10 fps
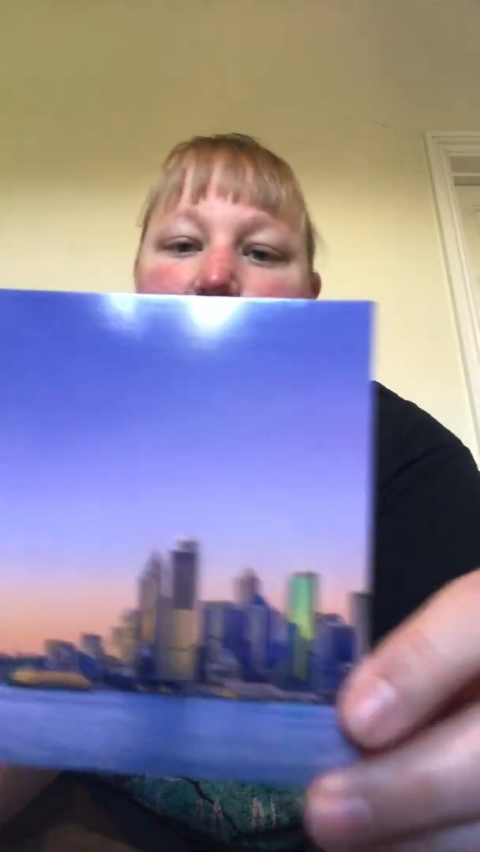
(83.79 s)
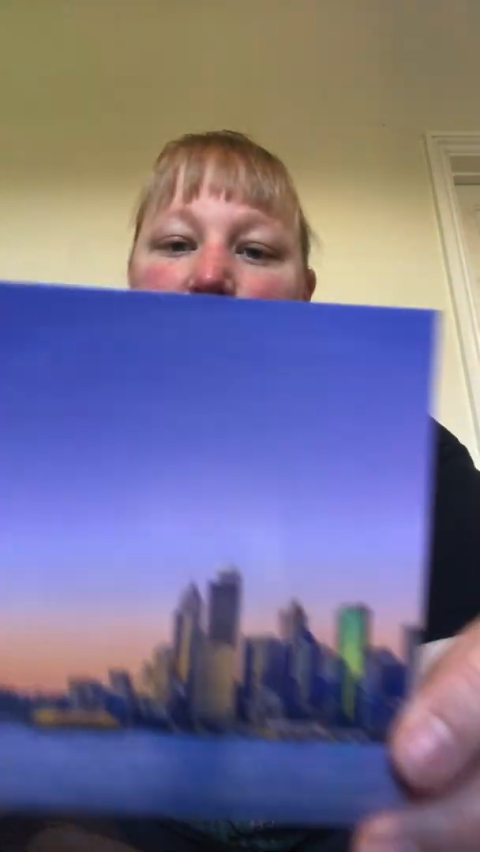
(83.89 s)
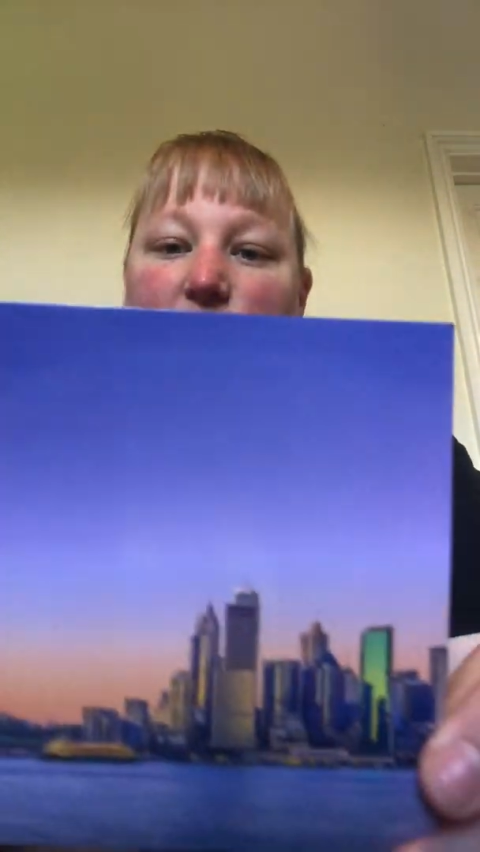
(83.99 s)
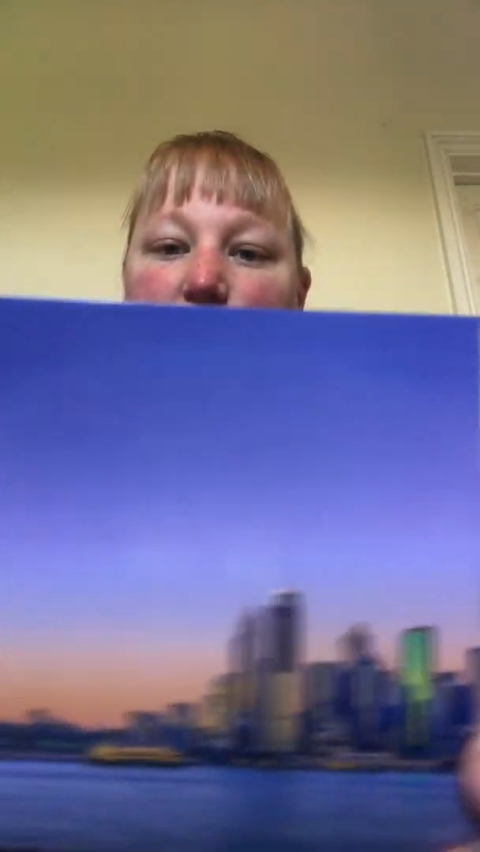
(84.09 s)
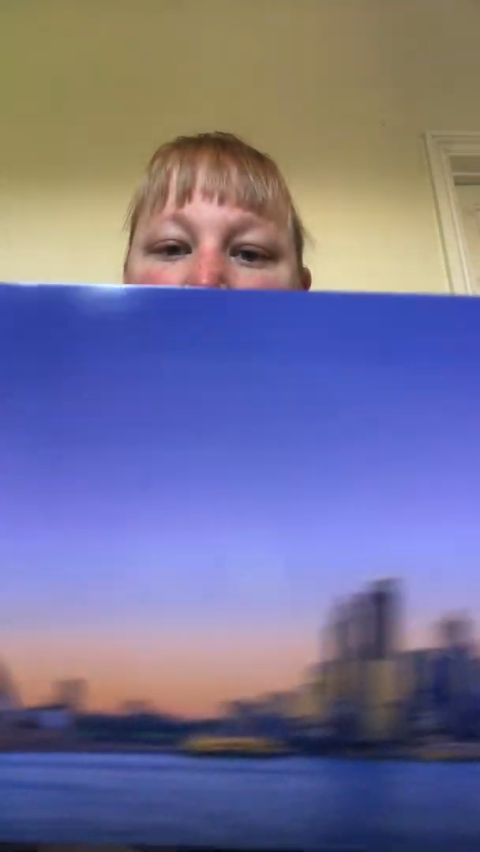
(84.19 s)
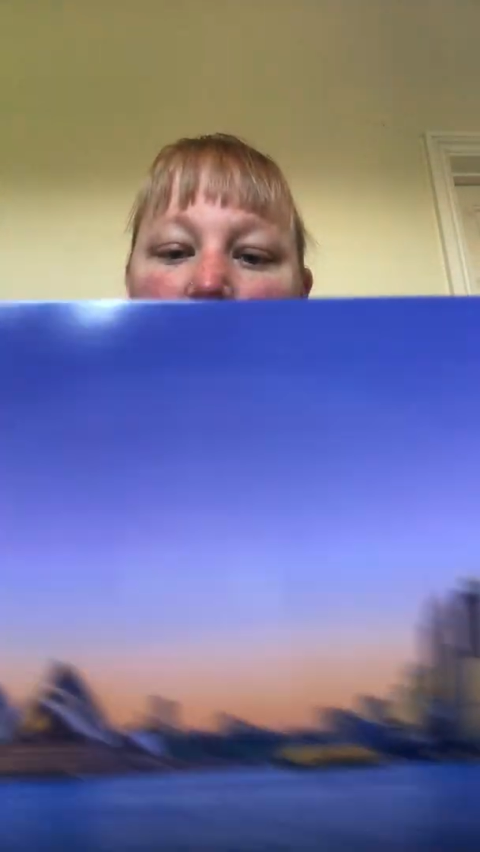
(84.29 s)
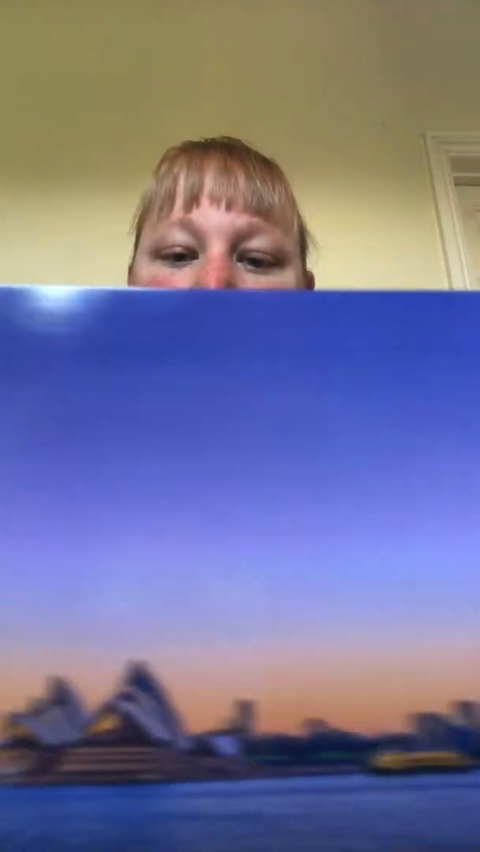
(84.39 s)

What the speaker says: Sydney